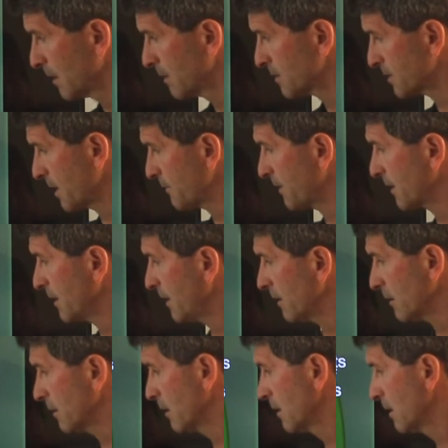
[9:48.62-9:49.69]
Same thing
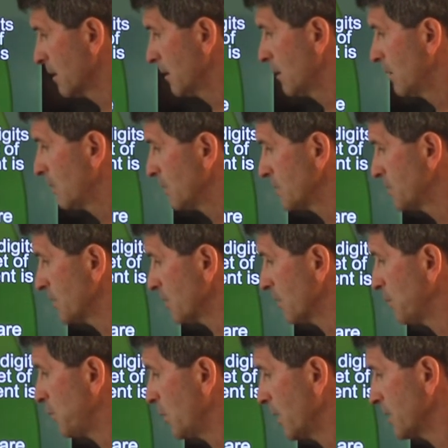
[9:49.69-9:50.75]
here.
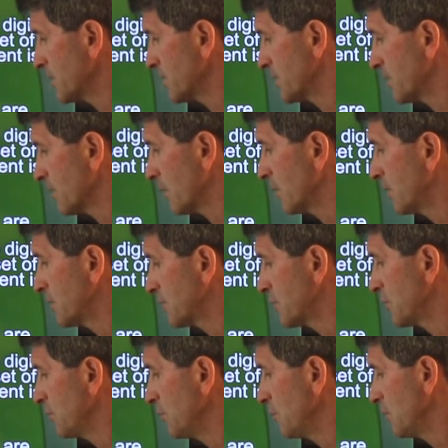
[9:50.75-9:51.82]

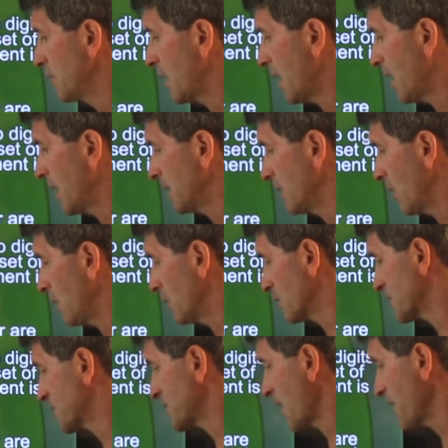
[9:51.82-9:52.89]

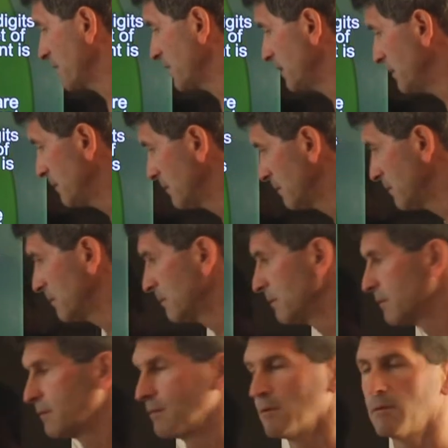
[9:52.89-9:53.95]
0.02907,
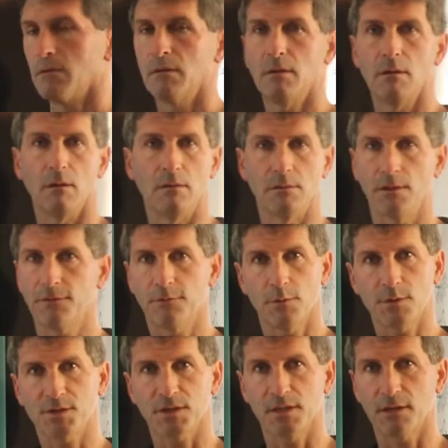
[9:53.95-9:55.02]
only
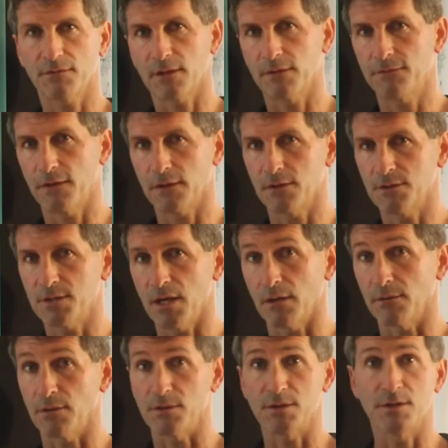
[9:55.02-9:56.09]
4 significant figures there.
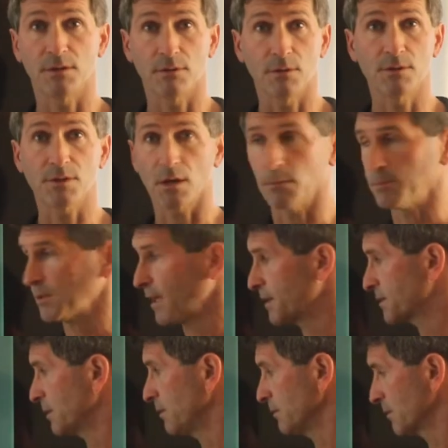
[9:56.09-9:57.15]
Those zeros are
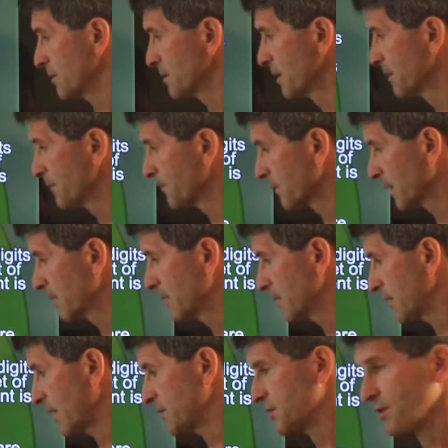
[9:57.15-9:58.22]
placeholders
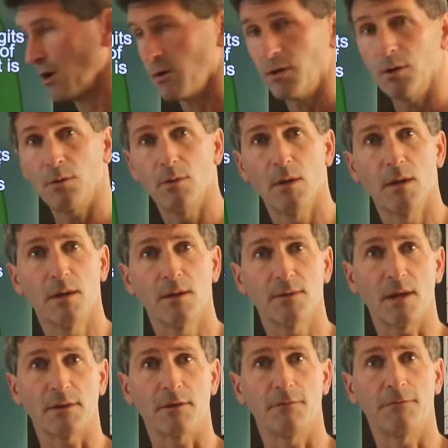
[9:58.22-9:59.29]
that show you
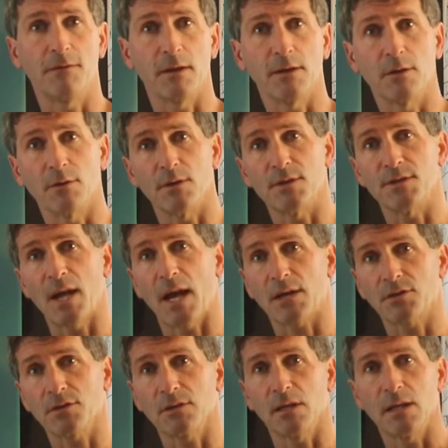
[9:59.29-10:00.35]
that the figure is
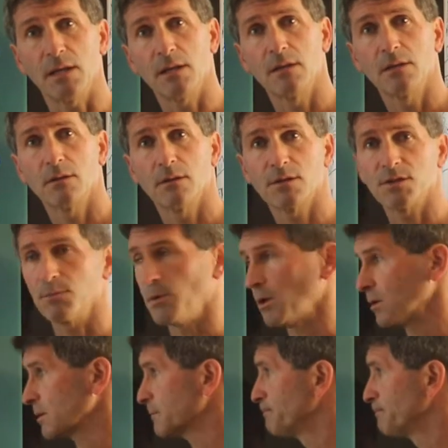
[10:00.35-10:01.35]
actually smaller.